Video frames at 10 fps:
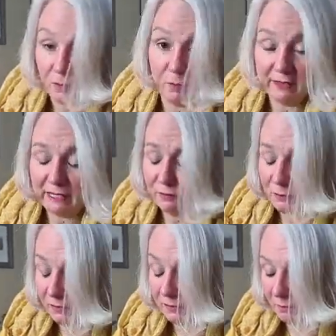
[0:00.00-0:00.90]
Well, I definitely
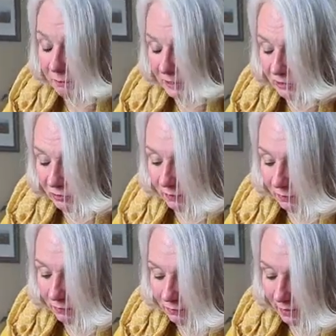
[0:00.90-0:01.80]
want to see pictures
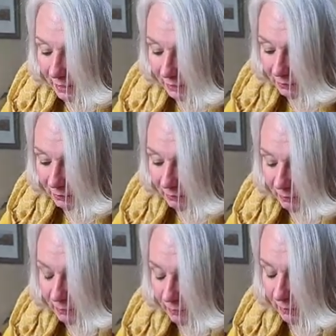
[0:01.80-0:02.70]
of that
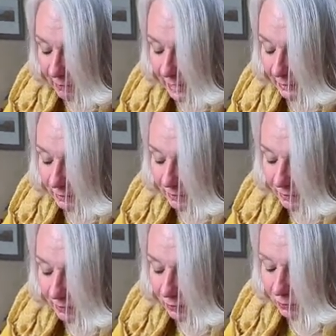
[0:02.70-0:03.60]

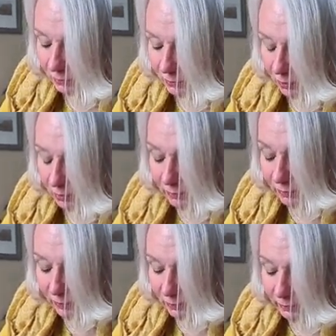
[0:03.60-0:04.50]
hand-sewn block,
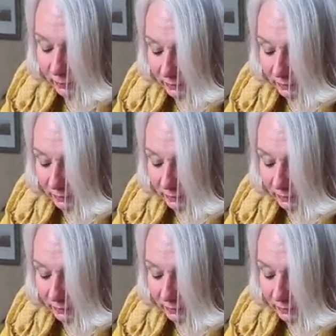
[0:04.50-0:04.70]
Sue.